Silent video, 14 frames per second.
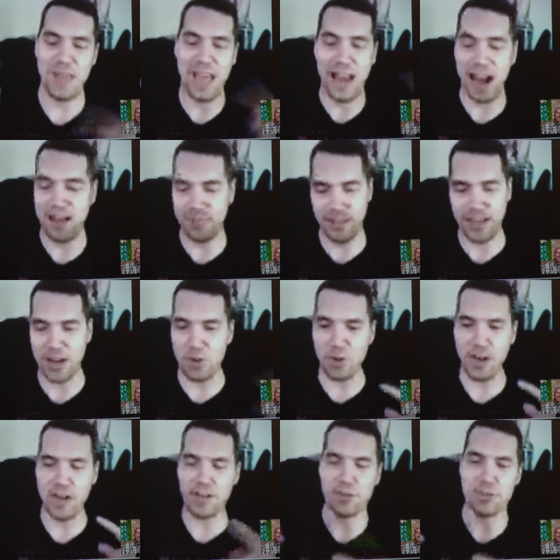and I, you know,
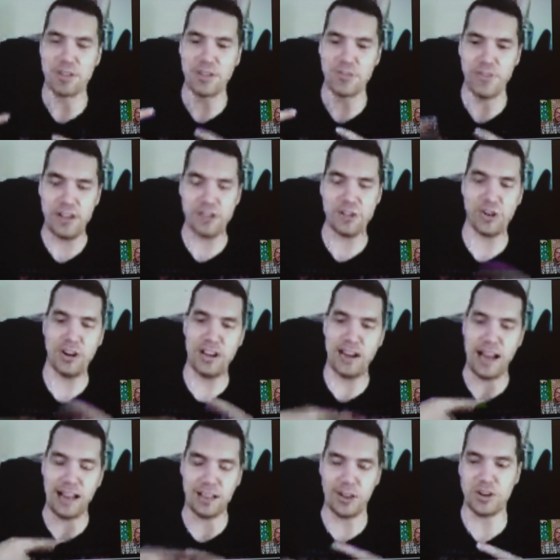whatever, it was a fun journey and
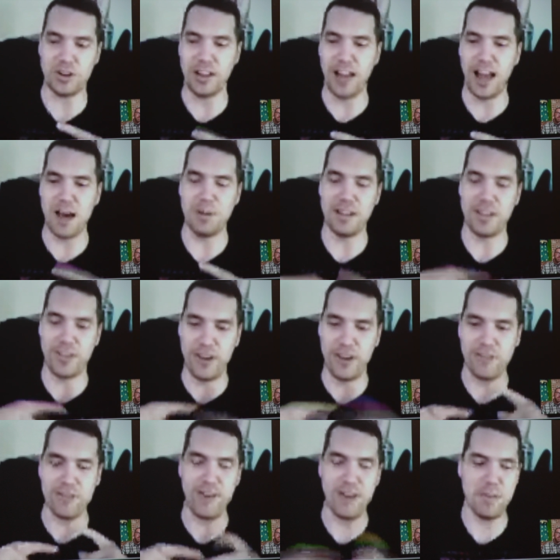I learned a lot, but it's
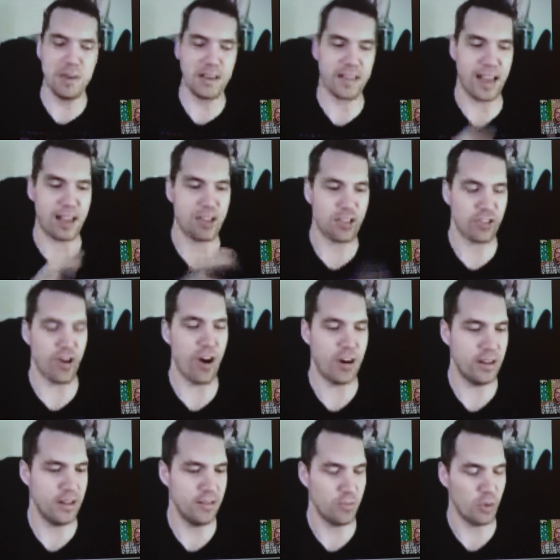very funny because I
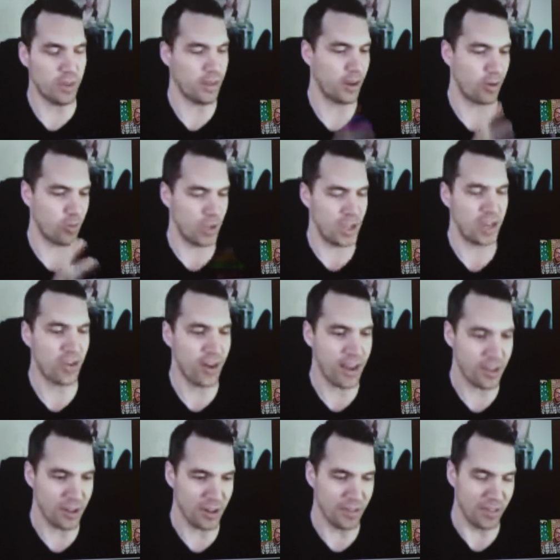started with a
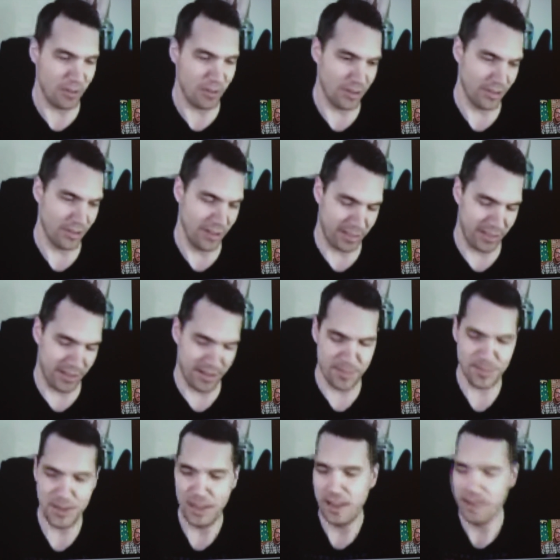recreation of the original X COM.